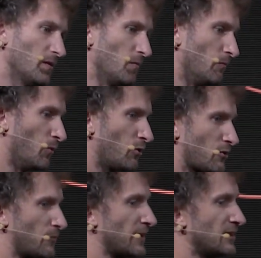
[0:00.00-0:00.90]
more
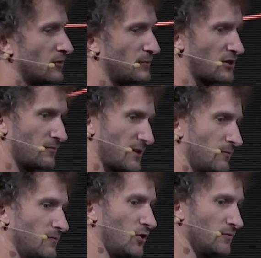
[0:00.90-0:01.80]
companies will become their
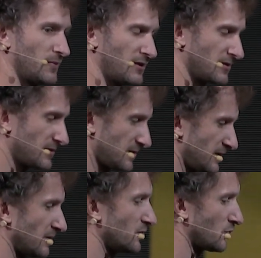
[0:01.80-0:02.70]
own banks,
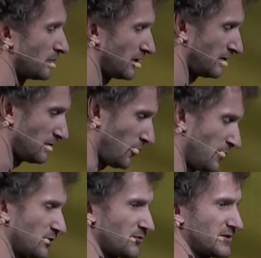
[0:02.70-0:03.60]
there need to be
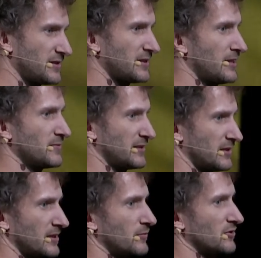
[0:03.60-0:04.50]
open source systems that
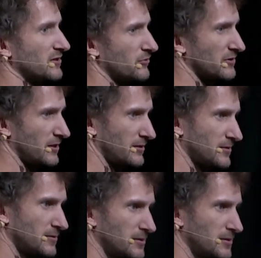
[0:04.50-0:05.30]
enable this use case.